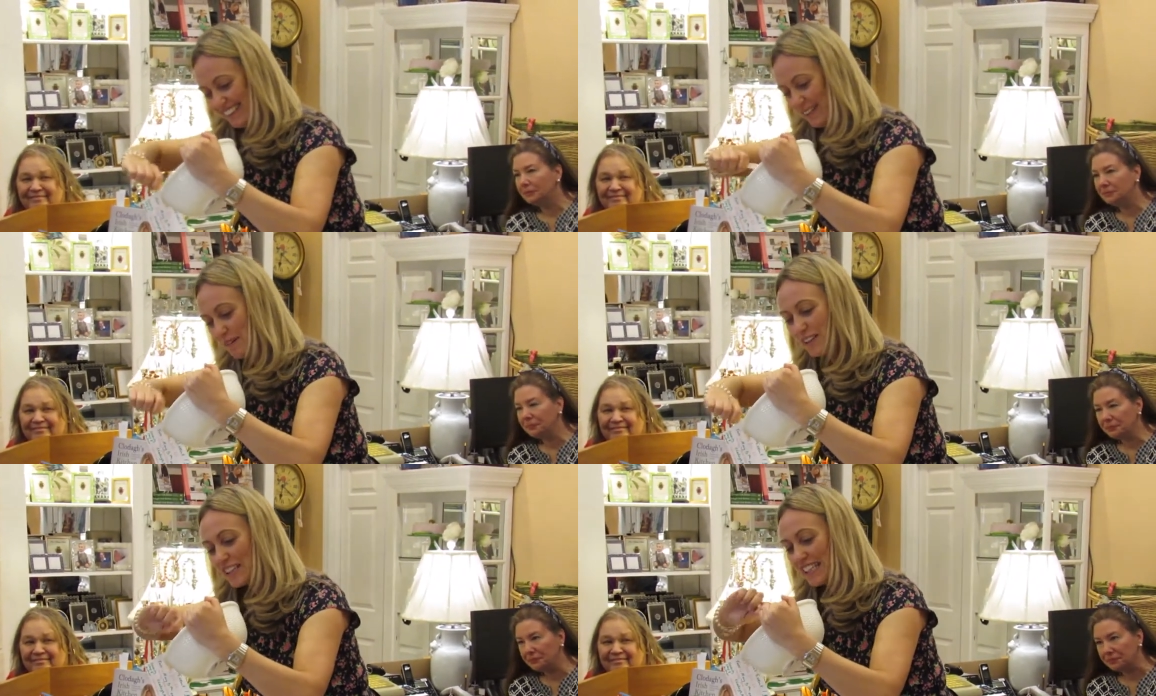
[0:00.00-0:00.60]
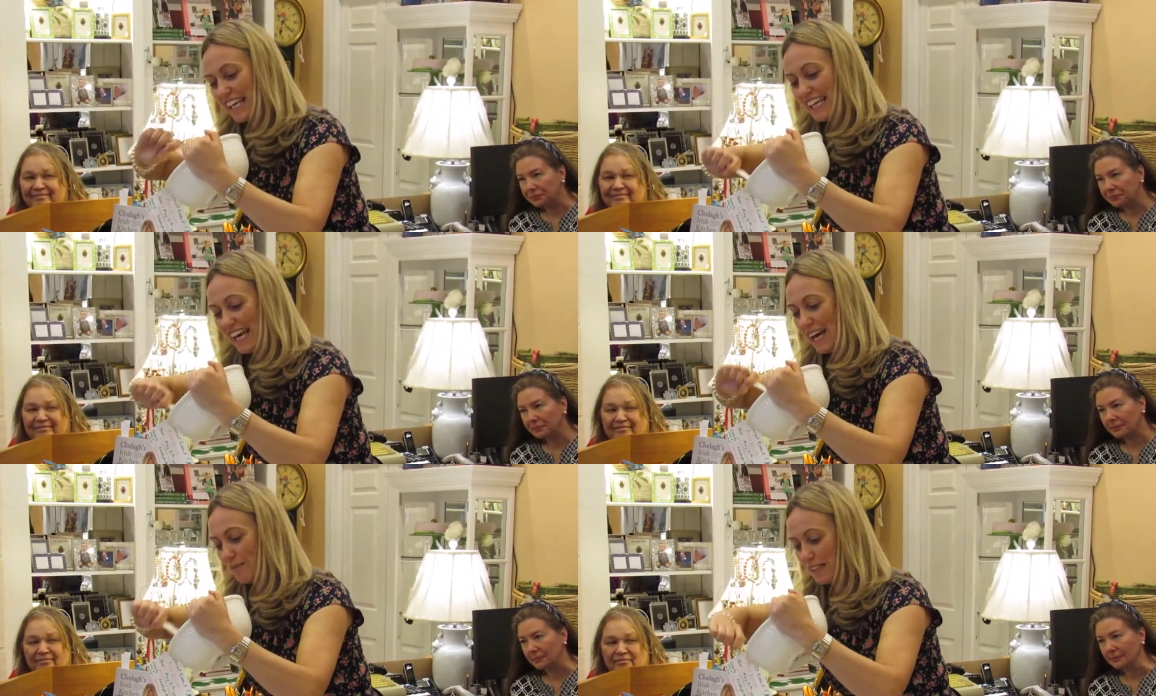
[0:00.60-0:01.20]
Speaker 1: Mother's Day
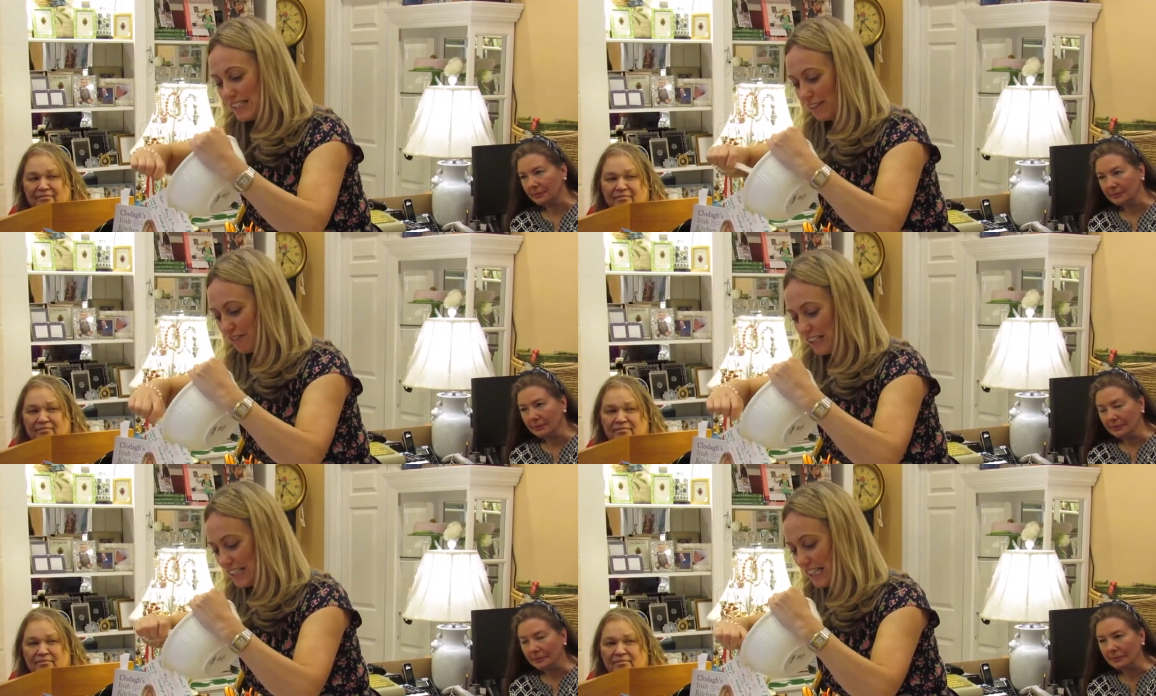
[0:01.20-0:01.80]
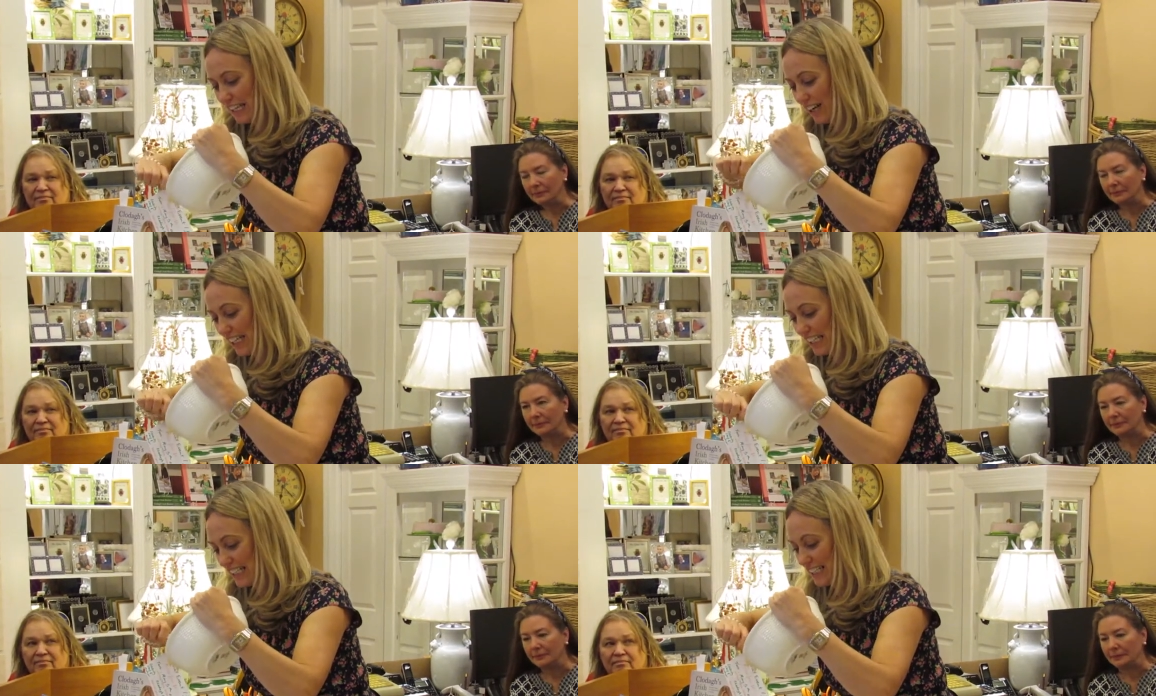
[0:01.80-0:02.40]
um, is different in
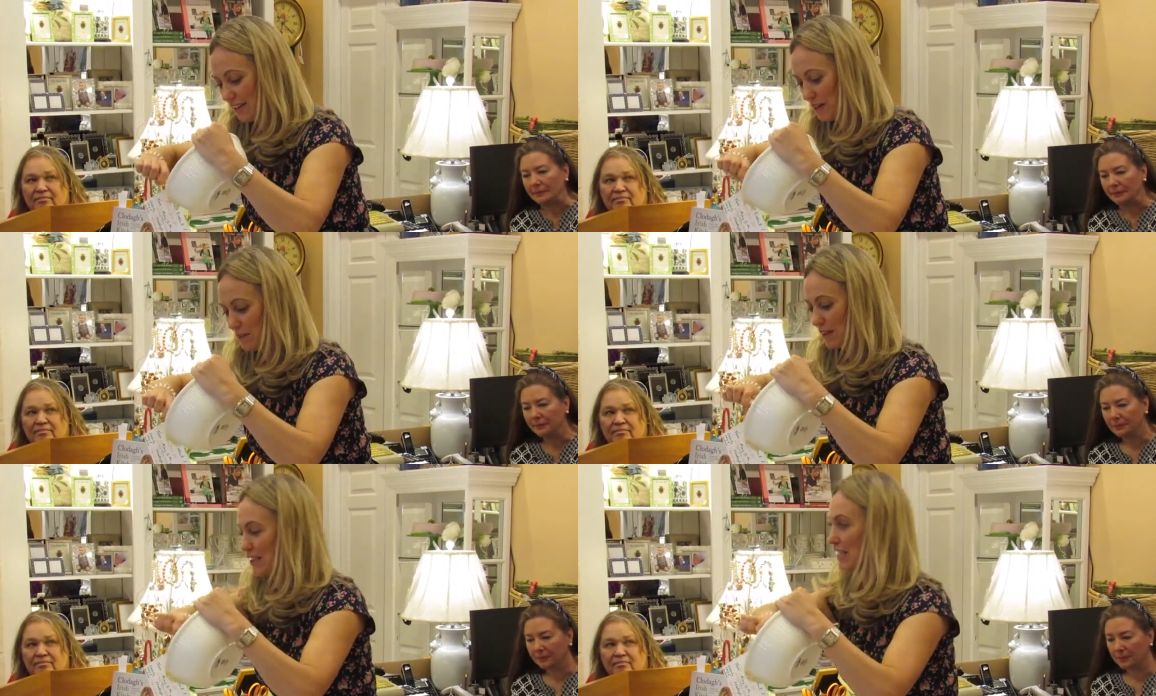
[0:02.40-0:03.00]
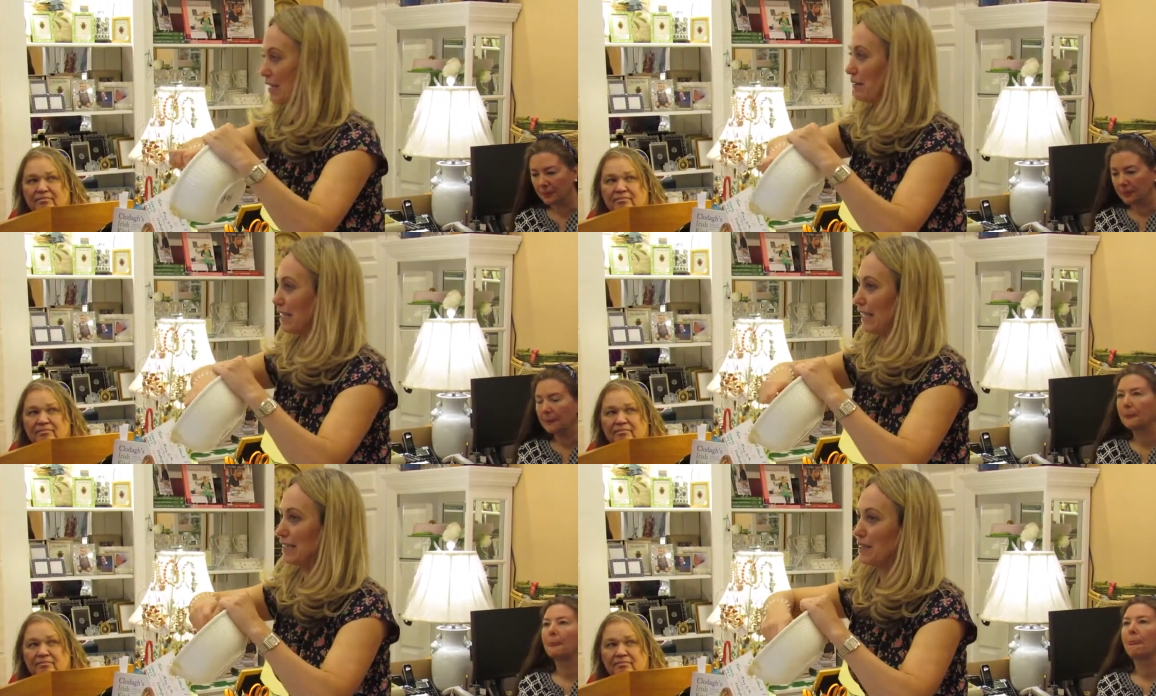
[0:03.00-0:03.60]
Ireland. Our Mother's Day was
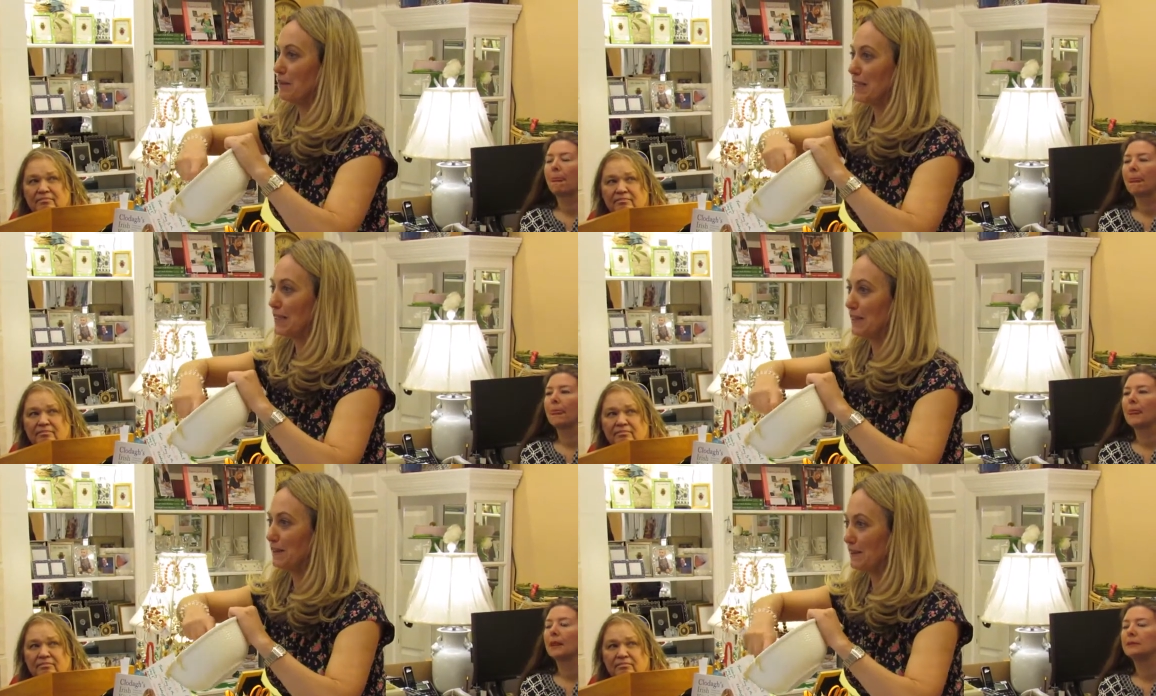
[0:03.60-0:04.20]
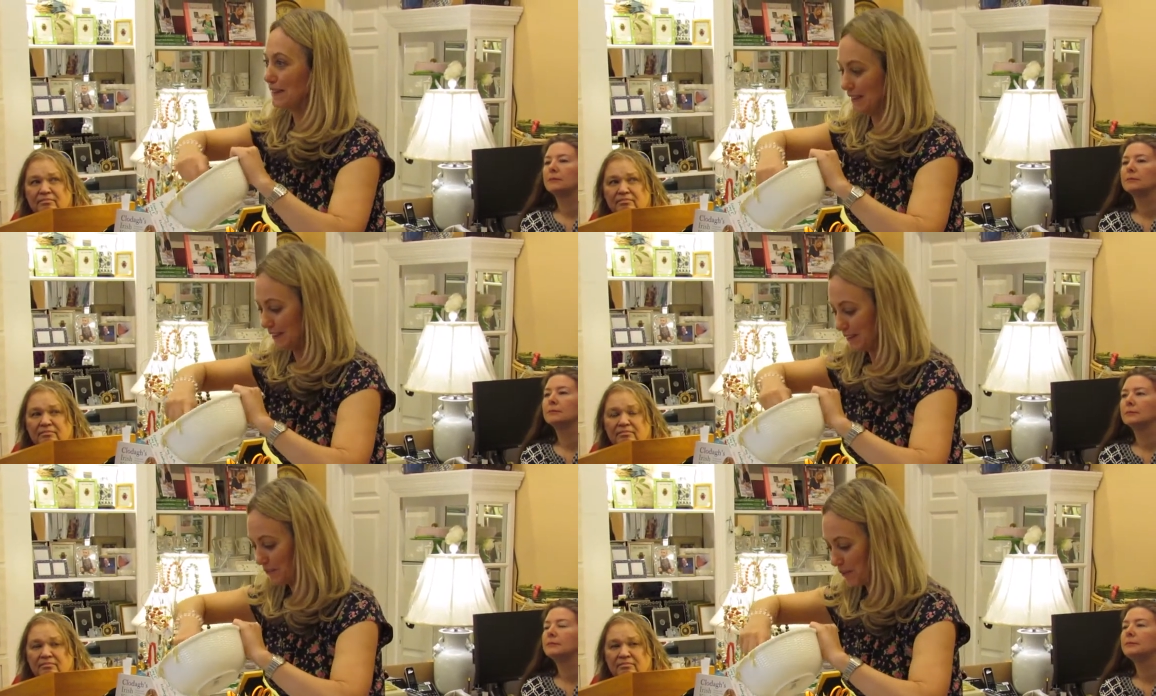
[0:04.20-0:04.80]
like two months ago. Oh.
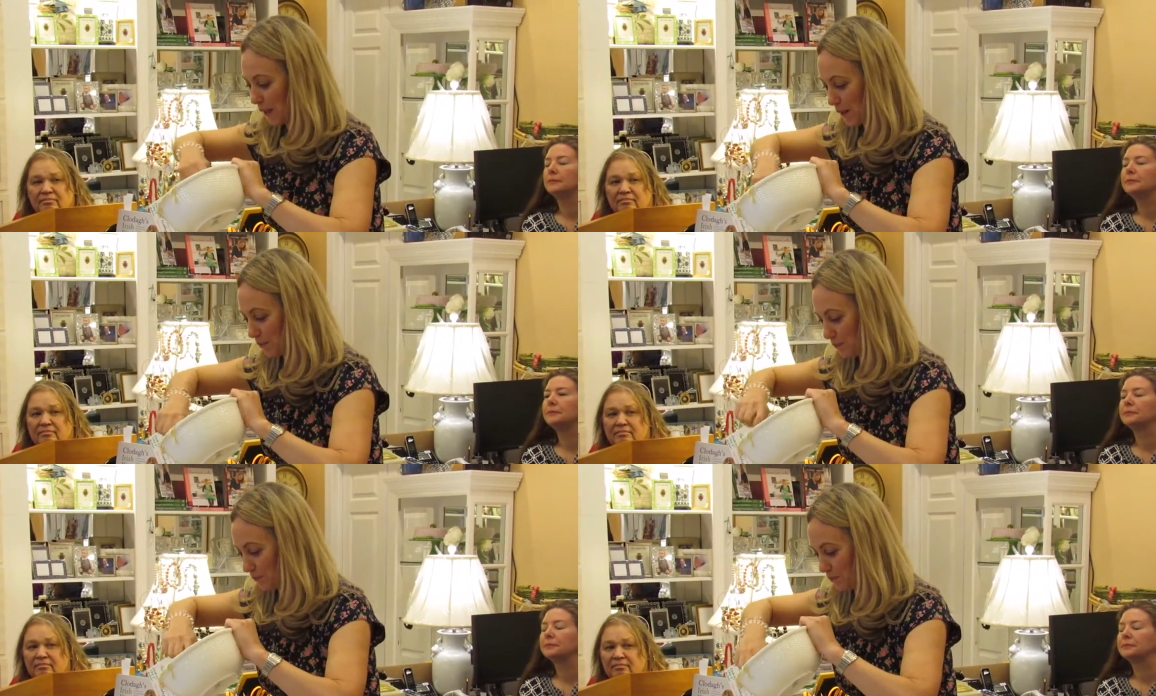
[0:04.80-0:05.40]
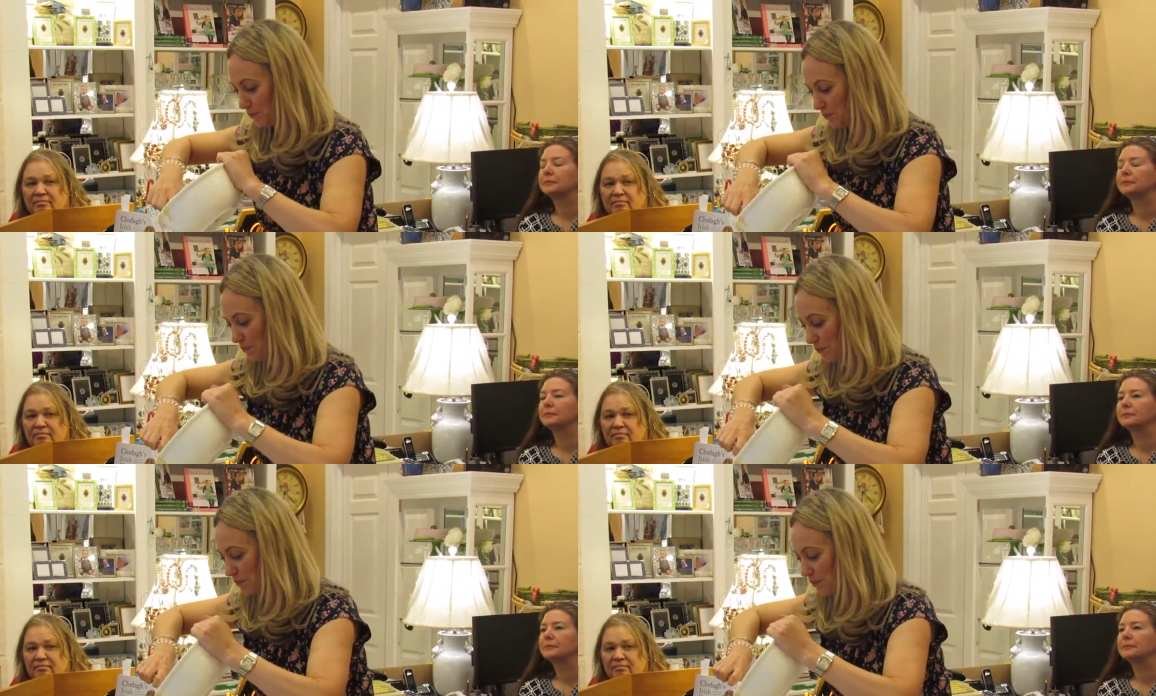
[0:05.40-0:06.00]
Yeah. Mm.